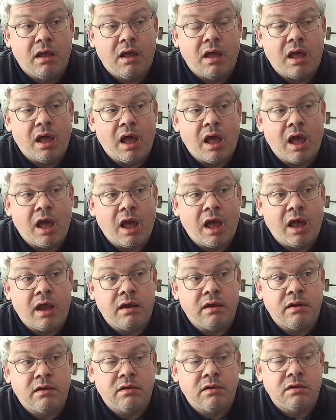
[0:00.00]

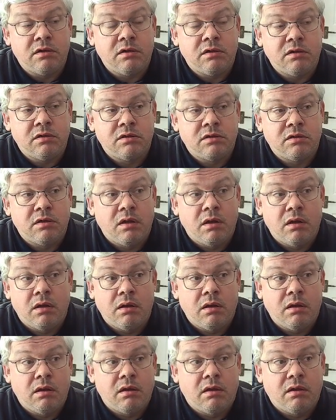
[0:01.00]
and
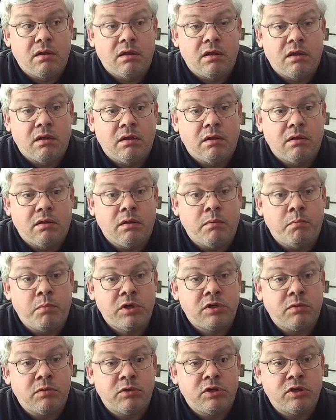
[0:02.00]
the
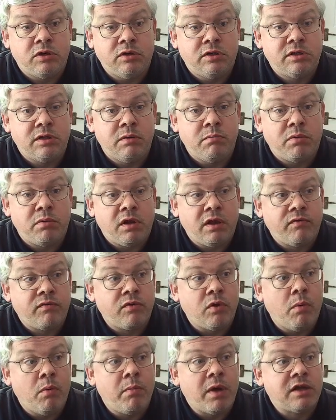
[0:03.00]
bishop should simply have
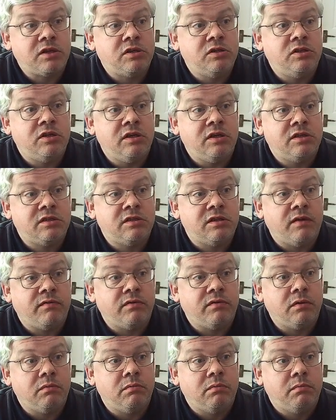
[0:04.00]
gone back to
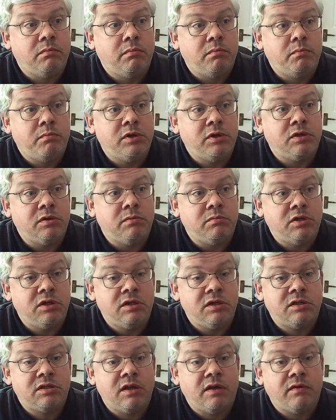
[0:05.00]
g7, bishop
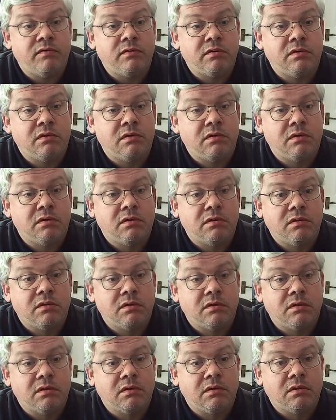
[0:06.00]
g7.
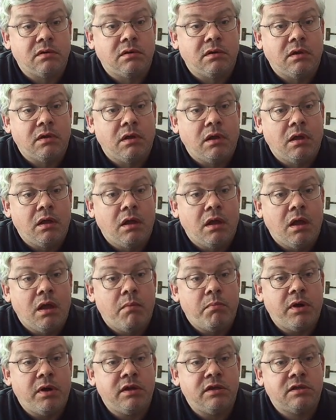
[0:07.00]

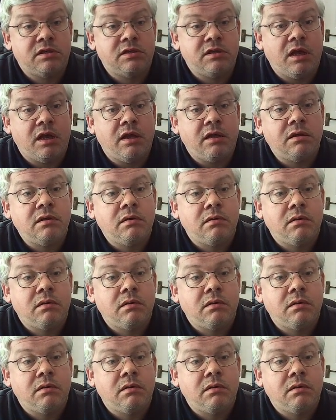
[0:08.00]
But instead,